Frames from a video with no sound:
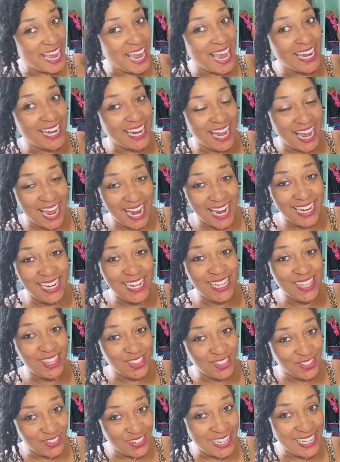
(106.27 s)
and
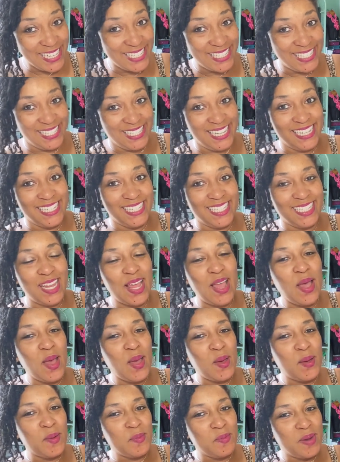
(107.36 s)
83 cents
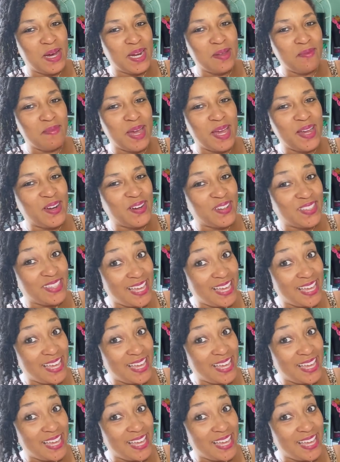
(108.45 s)
moneymaker.